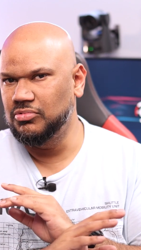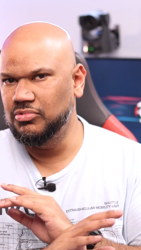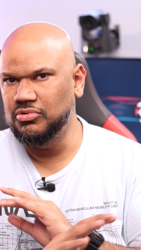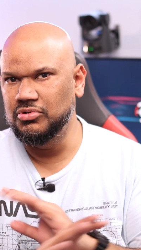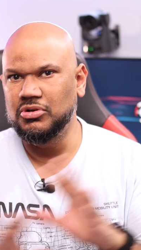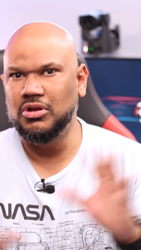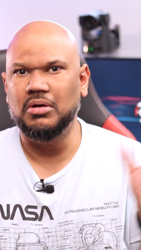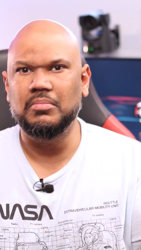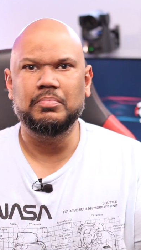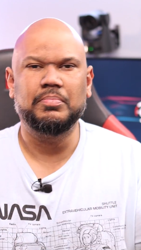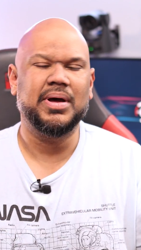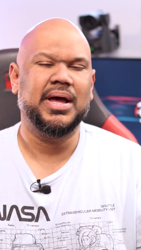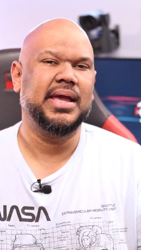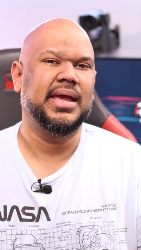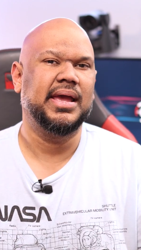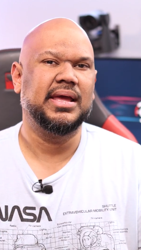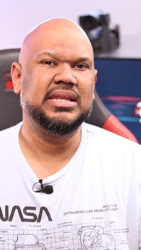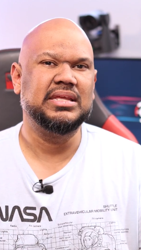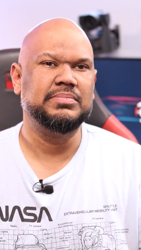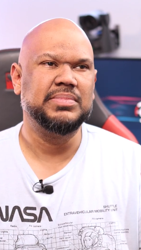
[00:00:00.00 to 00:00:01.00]
Not
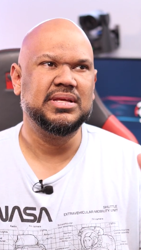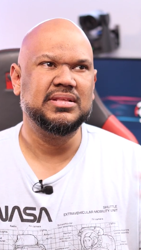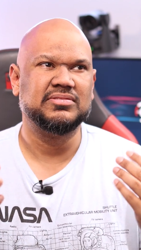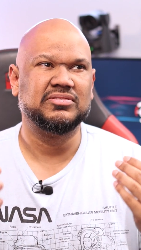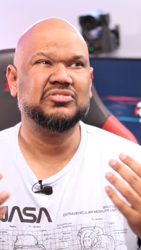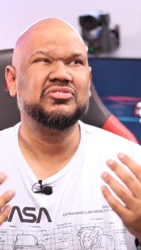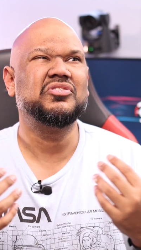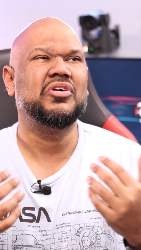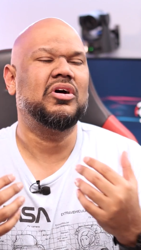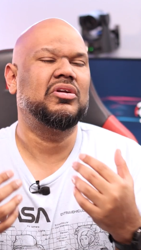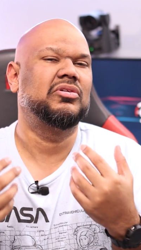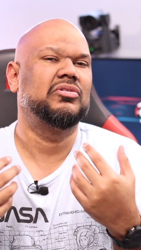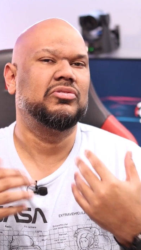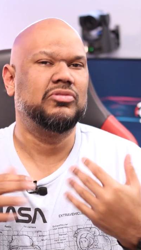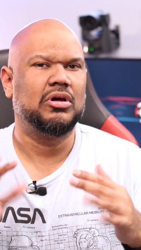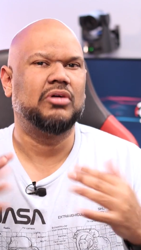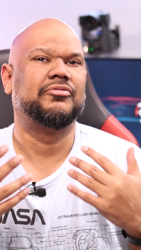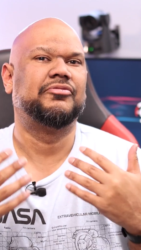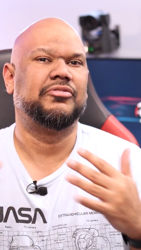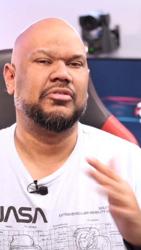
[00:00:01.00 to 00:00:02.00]
by any means, not,
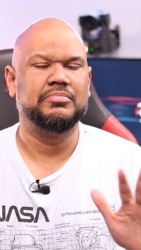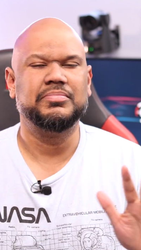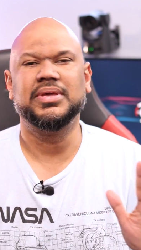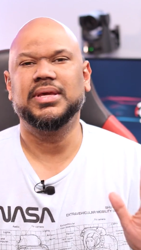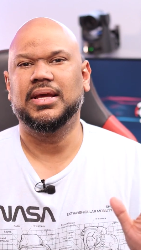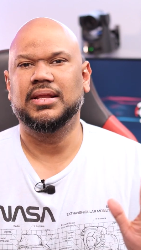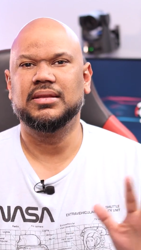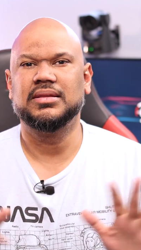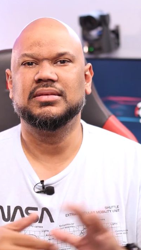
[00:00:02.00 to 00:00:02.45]
not for me at